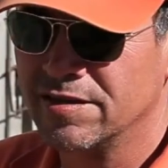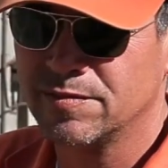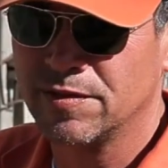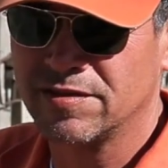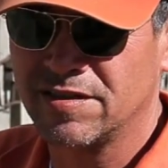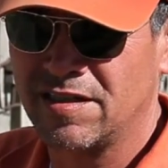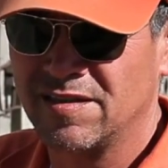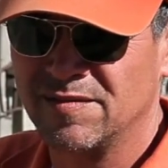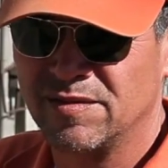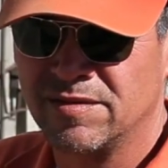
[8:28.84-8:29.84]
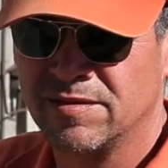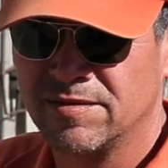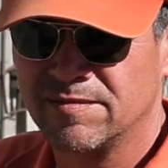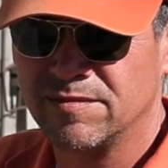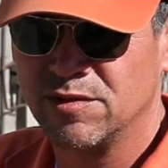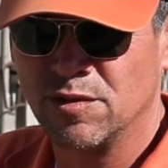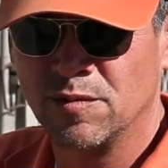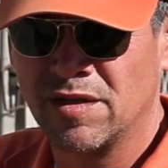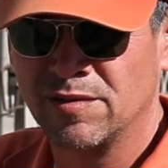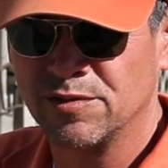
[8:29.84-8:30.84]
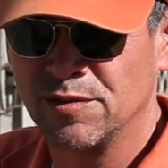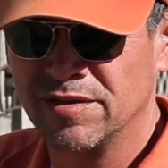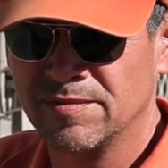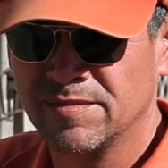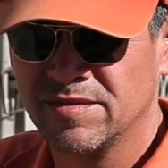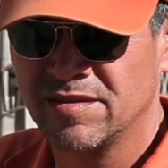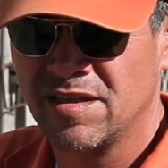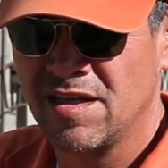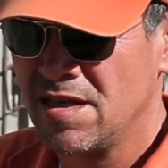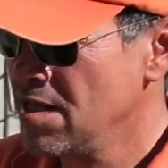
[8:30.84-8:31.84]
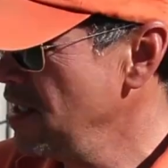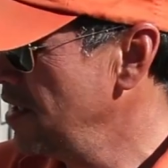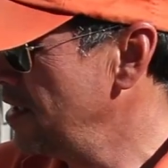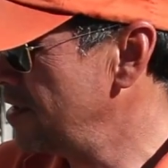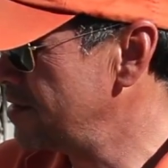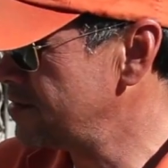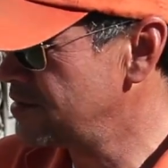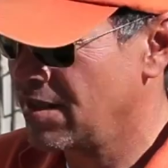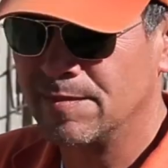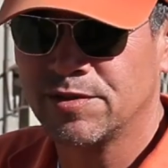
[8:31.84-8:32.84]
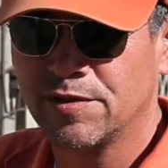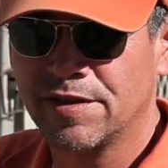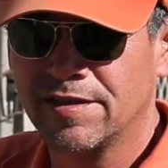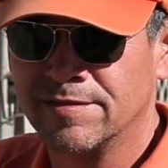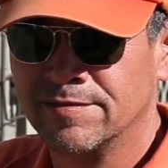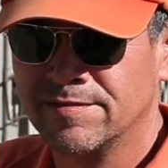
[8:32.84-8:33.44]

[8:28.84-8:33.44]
this because I loved doing what I was doing, and I'm still here.